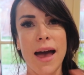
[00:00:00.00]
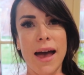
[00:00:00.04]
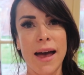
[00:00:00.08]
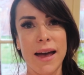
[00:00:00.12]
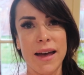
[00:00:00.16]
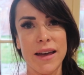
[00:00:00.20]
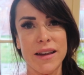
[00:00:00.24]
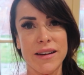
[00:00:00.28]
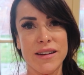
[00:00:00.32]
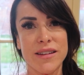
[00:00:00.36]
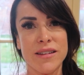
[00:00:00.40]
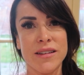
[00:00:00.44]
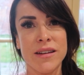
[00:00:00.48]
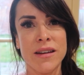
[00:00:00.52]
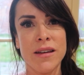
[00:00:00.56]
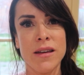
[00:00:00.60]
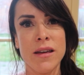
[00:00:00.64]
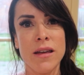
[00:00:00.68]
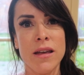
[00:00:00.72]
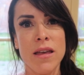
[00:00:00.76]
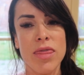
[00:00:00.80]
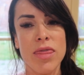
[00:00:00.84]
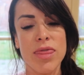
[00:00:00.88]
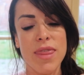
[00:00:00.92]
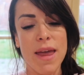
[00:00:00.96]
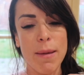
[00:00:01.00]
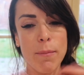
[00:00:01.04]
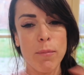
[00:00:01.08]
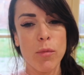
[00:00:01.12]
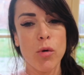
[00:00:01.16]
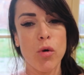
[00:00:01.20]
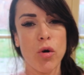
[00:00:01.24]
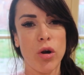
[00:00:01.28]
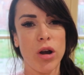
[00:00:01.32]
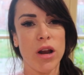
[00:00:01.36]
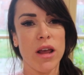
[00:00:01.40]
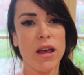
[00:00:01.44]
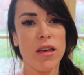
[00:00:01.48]
and then
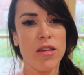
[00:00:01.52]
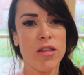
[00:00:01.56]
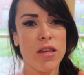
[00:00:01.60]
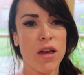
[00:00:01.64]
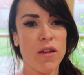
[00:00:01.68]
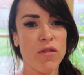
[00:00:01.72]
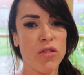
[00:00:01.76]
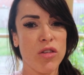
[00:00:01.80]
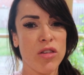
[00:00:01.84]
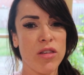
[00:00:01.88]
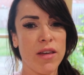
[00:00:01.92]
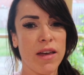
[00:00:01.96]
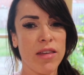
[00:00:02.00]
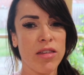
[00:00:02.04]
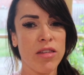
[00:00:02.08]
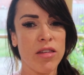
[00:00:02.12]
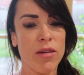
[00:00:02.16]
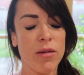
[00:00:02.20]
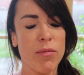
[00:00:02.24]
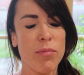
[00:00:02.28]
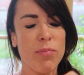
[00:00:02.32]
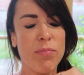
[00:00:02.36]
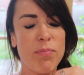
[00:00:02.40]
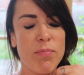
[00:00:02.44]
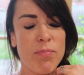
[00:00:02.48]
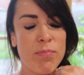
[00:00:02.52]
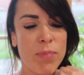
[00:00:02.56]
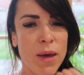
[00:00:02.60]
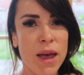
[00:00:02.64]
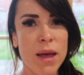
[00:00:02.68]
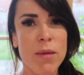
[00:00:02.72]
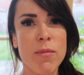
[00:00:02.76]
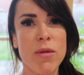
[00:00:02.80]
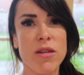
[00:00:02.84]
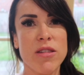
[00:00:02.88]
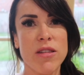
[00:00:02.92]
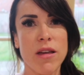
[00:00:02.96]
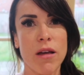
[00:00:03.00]
mornings I've just had to
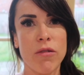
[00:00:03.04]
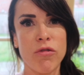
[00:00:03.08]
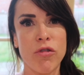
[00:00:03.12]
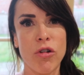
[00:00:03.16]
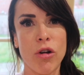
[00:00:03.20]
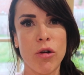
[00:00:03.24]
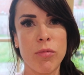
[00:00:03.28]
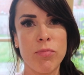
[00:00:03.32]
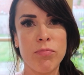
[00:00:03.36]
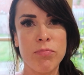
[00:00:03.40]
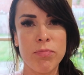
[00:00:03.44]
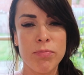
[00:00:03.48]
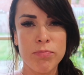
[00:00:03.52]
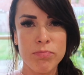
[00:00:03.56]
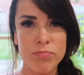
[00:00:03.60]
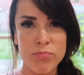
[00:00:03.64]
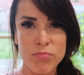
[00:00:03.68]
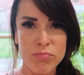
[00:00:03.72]
pick myself up,